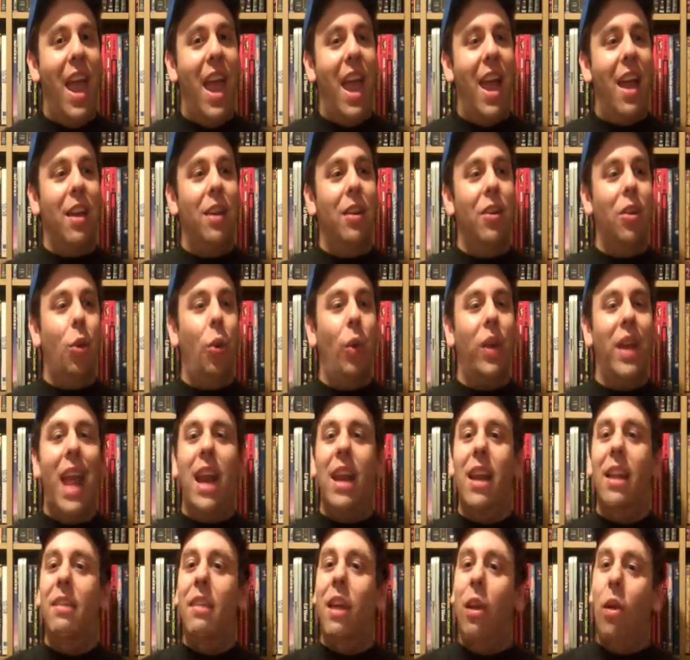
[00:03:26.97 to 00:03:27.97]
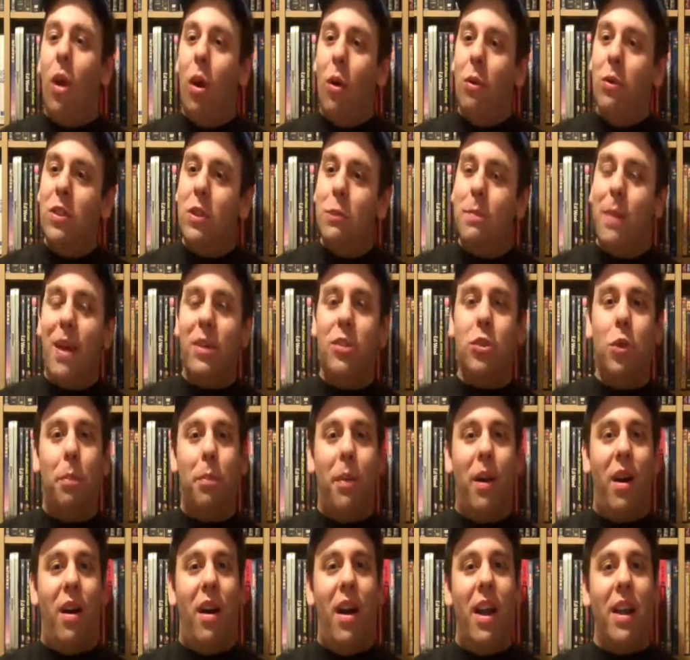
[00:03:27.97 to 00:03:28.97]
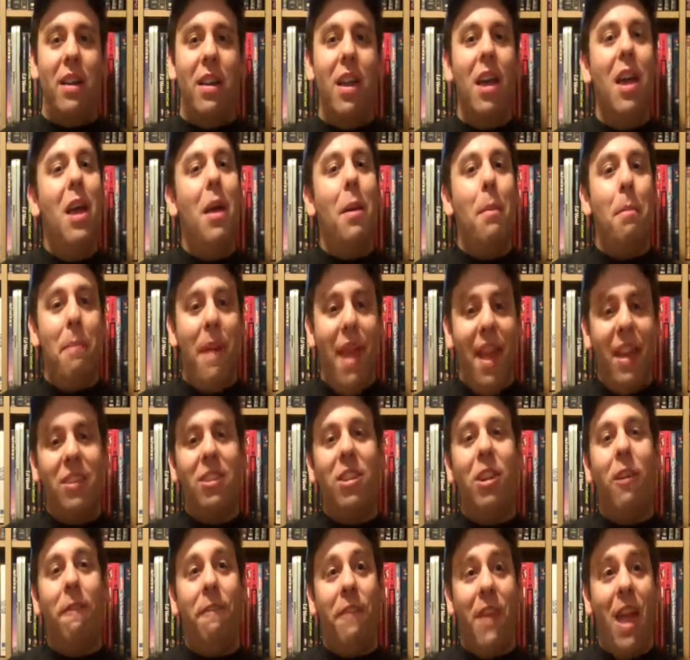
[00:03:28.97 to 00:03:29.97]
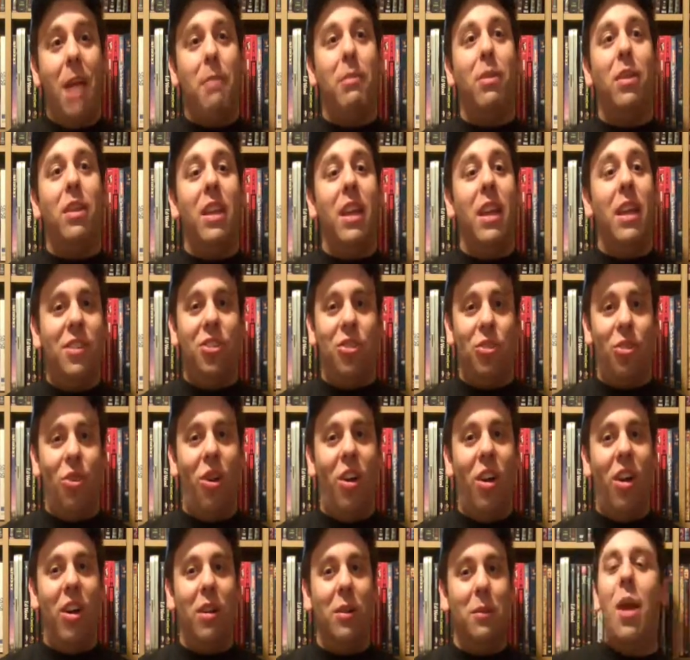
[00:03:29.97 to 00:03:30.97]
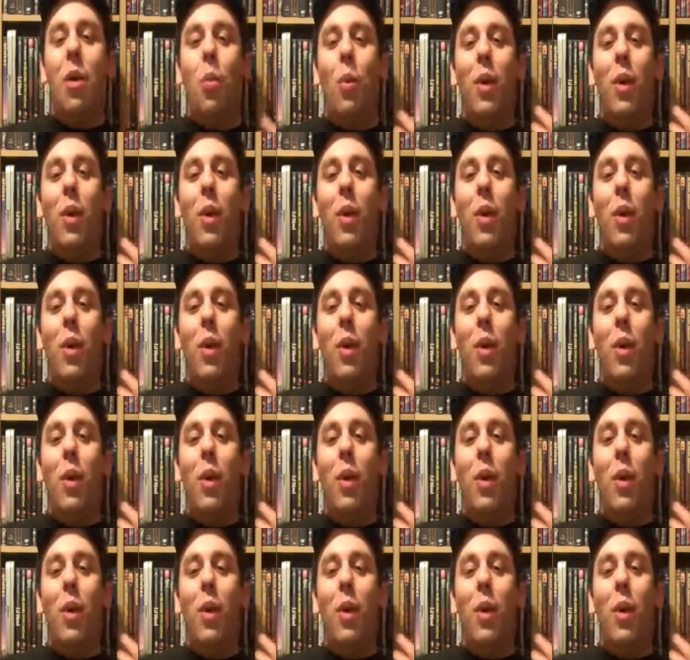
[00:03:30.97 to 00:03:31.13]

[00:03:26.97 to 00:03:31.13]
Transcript: and creating their own special bond makes their family strong.